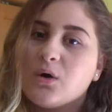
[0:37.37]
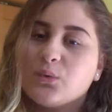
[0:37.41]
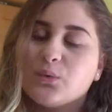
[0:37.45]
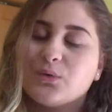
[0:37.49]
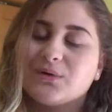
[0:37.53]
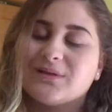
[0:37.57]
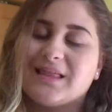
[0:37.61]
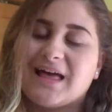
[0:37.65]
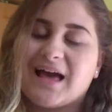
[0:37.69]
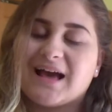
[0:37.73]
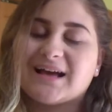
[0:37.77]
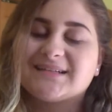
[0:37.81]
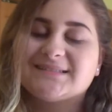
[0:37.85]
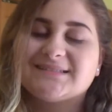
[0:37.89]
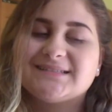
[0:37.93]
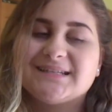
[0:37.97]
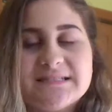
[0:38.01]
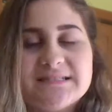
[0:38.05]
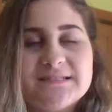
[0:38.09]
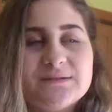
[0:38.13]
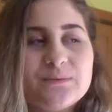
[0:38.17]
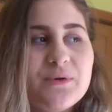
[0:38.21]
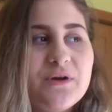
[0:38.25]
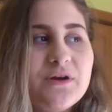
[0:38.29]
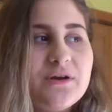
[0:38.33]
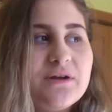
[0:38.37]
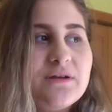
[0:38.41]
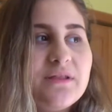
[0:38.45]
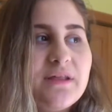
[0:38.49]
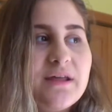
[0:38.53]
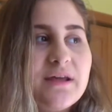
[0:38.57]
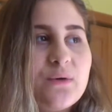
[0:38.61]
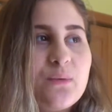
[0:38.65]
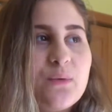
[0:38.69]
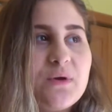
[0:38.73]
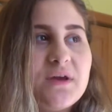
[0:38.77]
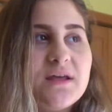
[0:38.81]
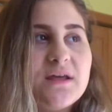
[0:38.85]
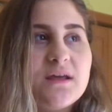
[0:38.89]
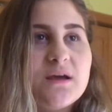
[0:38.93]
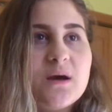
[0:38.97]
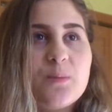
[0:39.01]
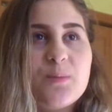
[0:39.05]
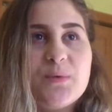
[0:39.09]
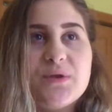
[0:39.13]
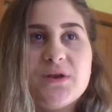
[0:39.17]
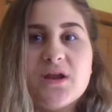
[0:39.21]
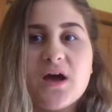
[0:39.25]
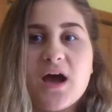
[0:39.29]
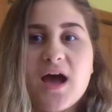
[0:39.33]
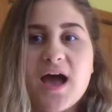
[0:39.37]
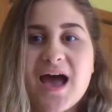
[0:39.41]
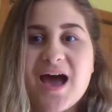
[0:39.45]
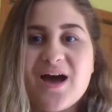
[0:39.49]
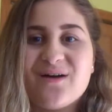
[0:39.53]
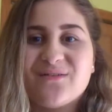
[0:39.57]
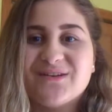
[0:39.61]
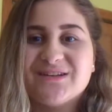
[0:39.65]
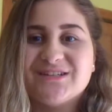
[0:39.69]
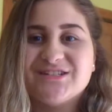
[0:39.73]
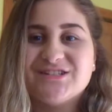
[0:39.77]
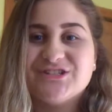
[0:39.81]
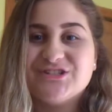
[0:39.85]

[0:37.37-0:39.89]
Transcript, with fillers: relaxing. It's weird like waking up and not having